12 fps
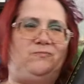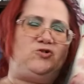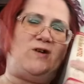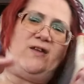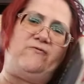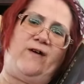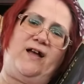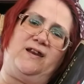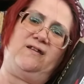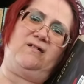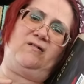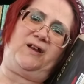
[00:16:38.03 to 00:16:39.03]
trying to
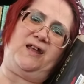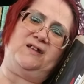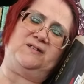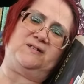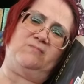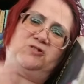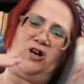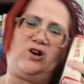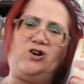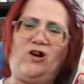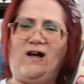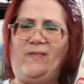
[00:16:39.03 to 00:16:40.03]
find or get some
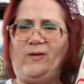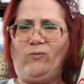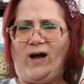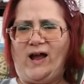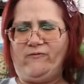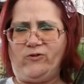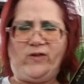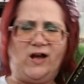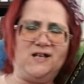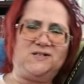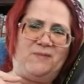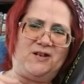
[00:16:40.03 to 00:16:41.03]
dirt on the wife or the
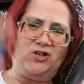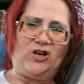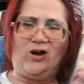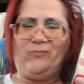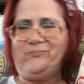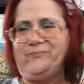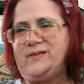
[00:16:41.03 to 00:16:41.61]
husband, you know,